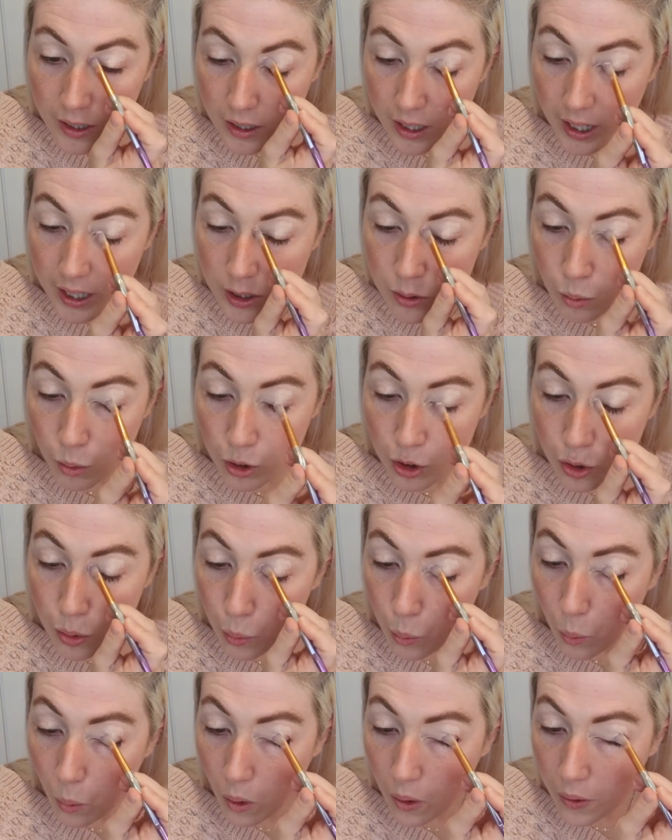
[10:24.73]
That is what you
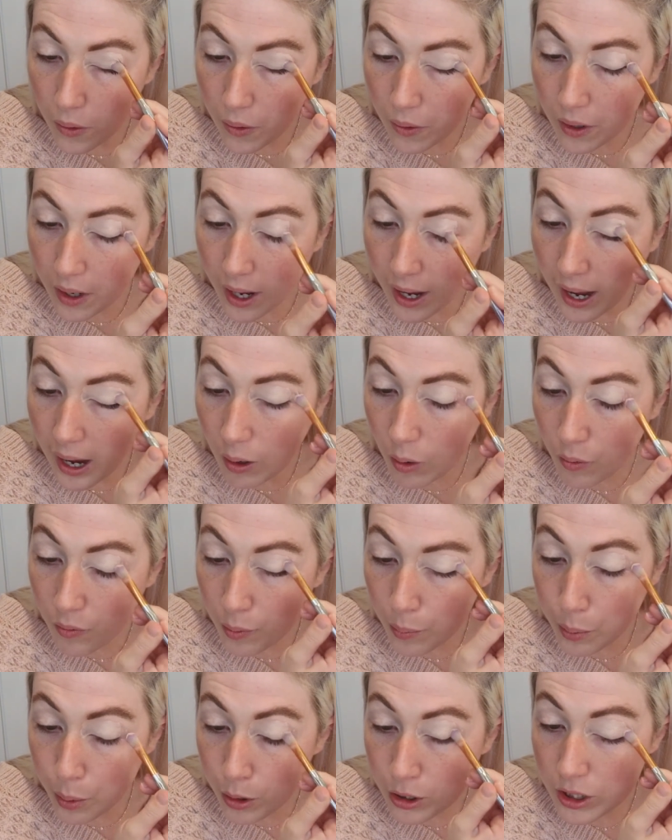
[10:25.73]
want out of
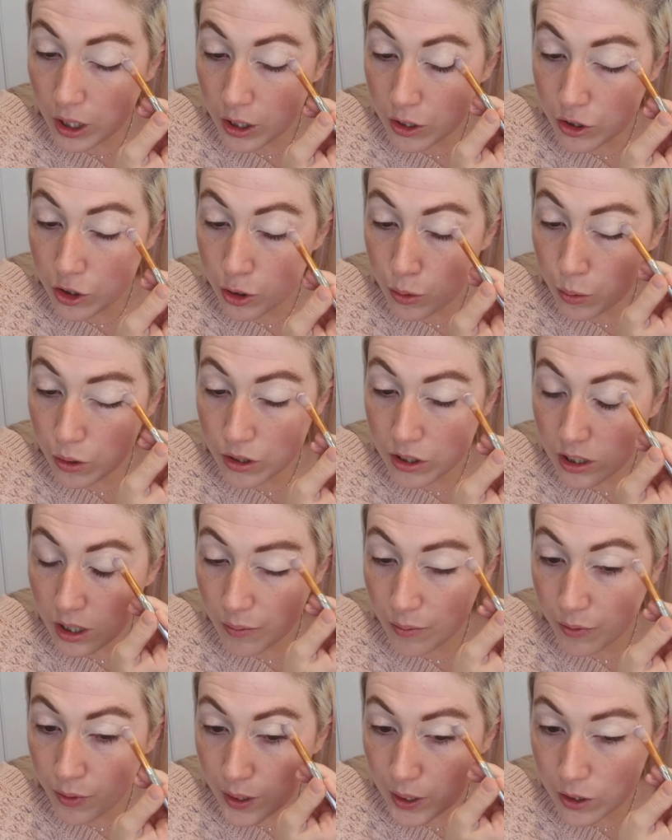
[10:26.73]
a product. You want
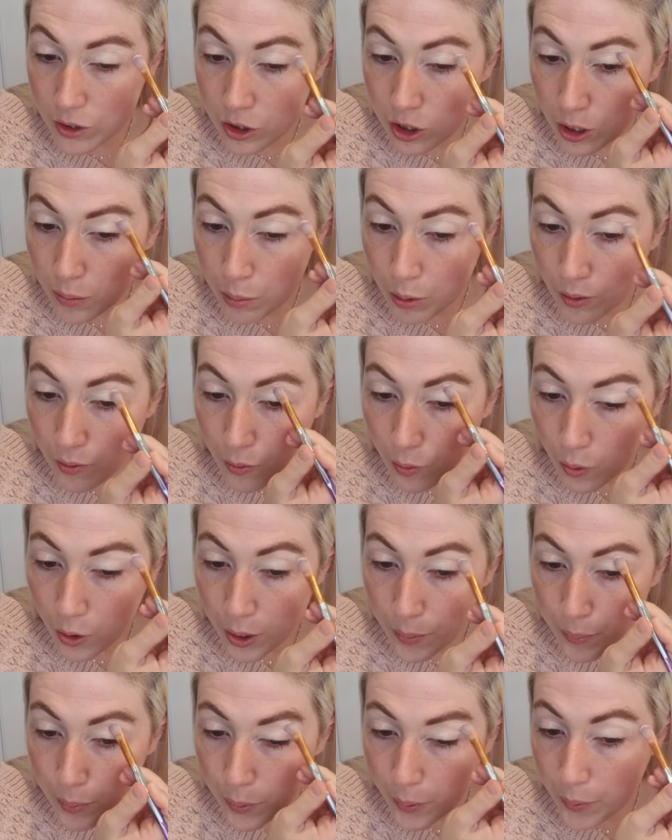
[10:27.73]
something super
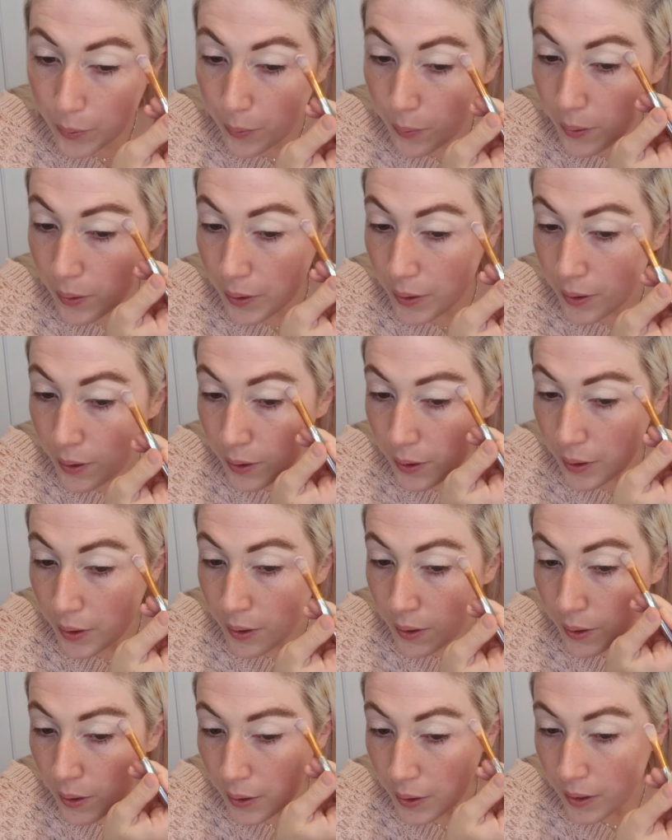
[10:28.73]
affordable
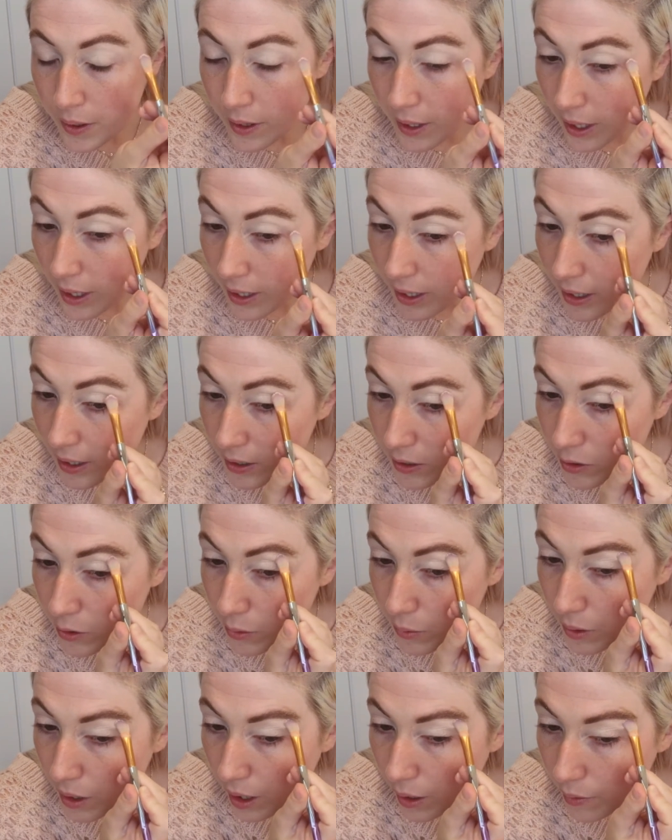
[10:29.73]
that
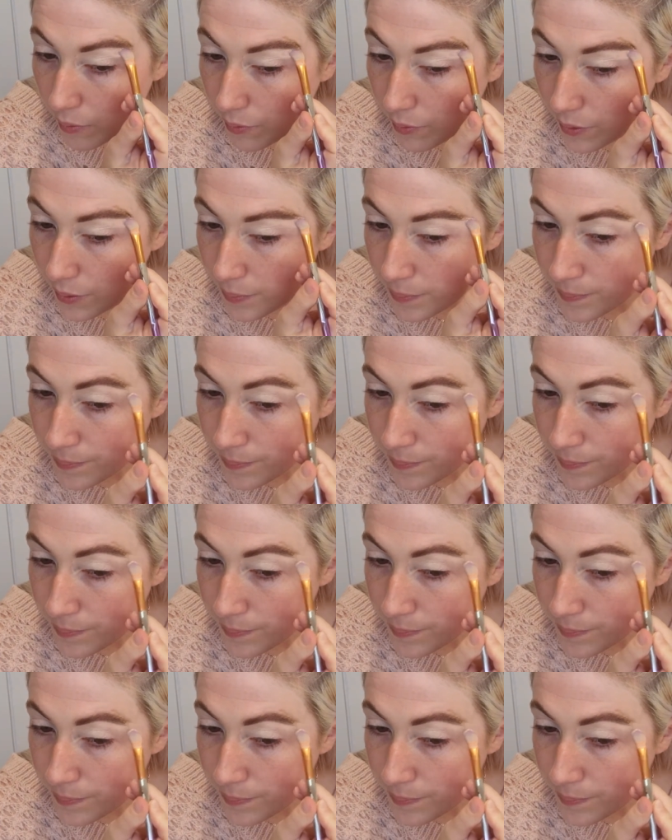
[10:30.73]
you love.